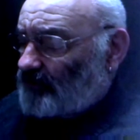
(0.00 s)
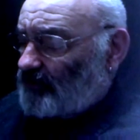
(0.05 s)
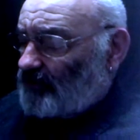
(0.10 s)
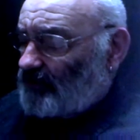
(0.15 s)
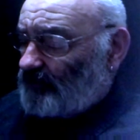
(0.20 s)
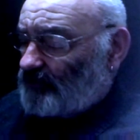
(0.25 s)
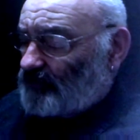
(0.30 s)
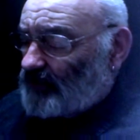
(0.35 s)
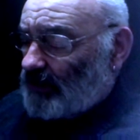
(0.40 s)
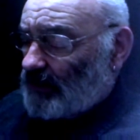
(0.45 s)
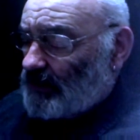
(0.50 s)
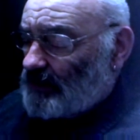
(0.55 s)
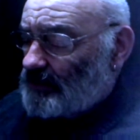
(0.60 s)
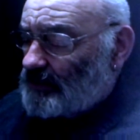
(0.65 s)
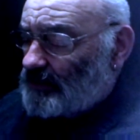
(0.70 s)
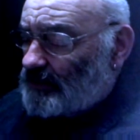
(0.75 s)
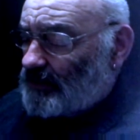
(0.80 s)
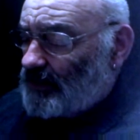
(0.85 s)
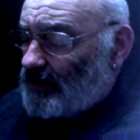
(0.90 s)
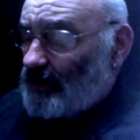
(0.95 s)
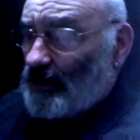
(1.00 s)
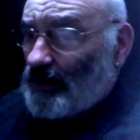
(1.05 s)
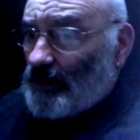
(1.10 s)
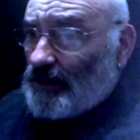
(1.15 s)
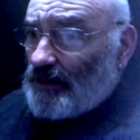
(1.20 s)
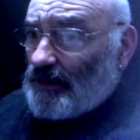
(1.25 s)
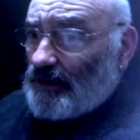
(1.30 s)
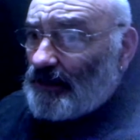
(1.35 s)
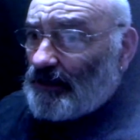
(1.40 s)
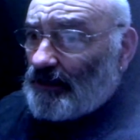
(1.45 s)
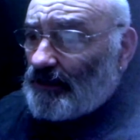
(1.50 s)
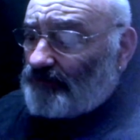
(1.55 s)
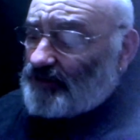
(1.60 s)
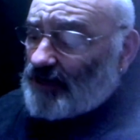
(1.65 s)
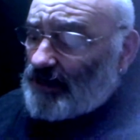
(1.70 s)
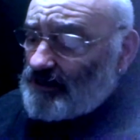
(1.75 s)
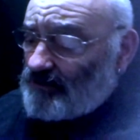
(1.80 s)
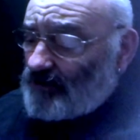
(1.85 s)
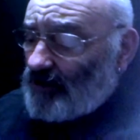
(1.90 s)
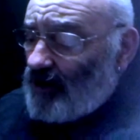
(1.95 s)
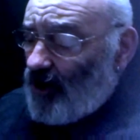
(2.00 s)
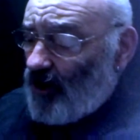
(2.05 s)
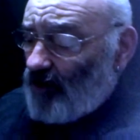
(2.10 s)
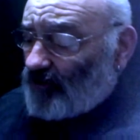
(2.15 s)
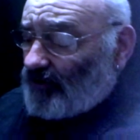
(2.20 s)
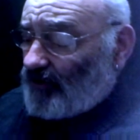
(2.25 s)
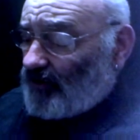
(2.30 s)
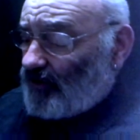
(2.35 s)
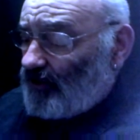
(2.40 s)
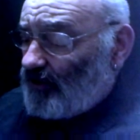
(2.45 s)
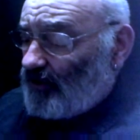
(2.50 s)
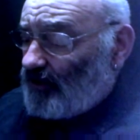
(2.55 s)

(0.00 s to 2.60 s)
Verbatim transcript: to have changed have changed a lot.